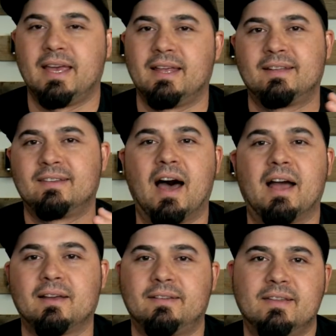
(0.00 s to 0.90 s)
it's
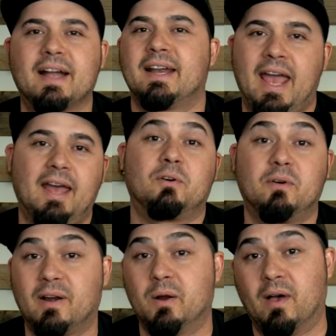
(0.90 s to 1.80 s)
not, it's not gonna handle it
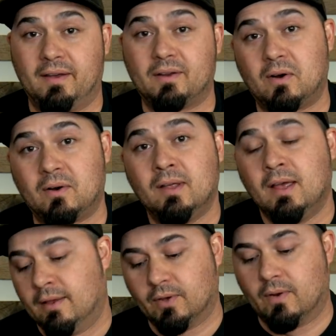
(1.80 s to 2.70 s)
very well at all.
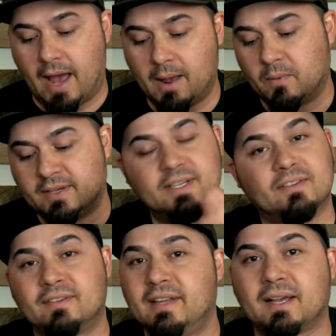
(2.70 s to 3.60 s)
So I would
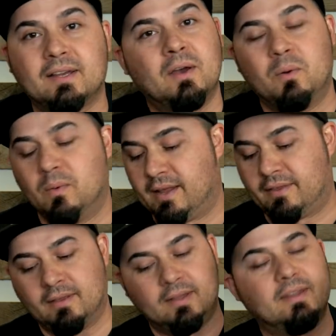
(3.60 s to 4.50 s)
just stick with
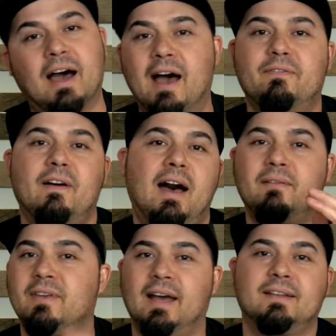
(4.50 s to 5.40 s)
the i5,
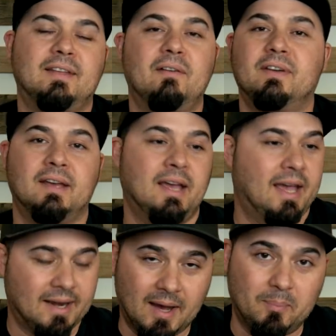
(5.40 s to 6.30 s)
the i7
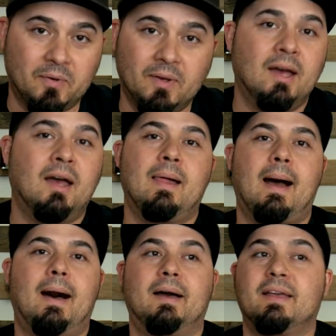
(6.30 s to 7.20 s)
and up,
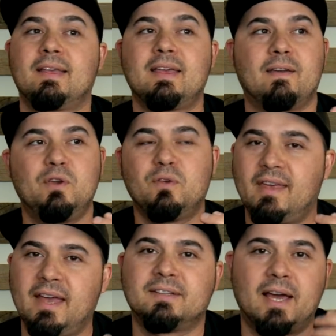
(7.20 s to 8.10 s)
uh, if you
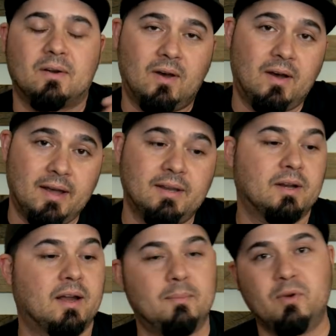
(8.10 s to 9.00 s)
think later on you're
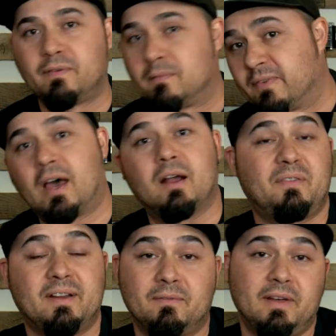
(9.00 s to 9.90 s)
gonna move from
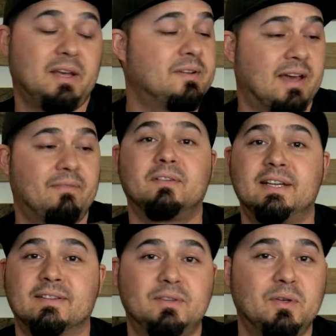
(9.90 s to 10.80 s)
photography to video, definitely
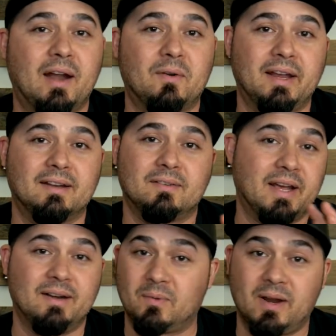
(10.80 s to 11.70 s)
just do that right,
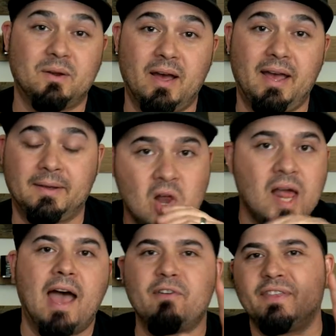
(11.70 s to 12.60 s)
right, right away.
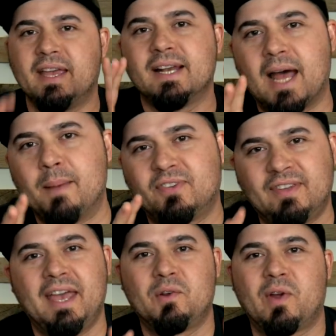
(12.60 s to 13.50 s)
Everything that I'm
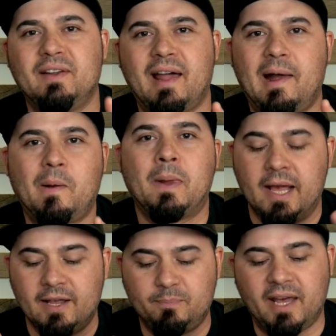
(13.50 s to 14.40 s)
saying right now
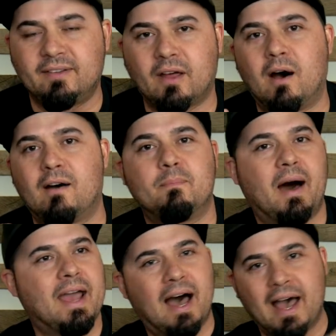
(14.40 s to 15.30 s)
is based off
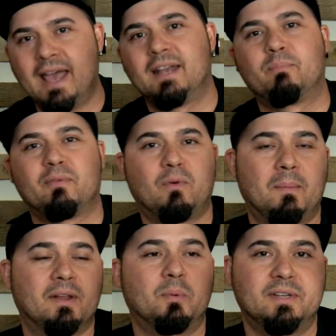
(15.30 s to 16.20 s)
my high end of
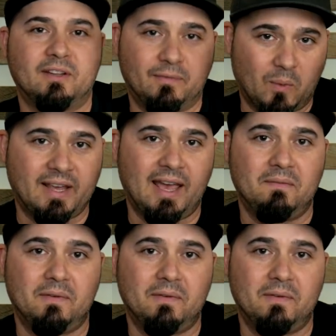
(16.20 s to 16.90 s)
performance, which is 4K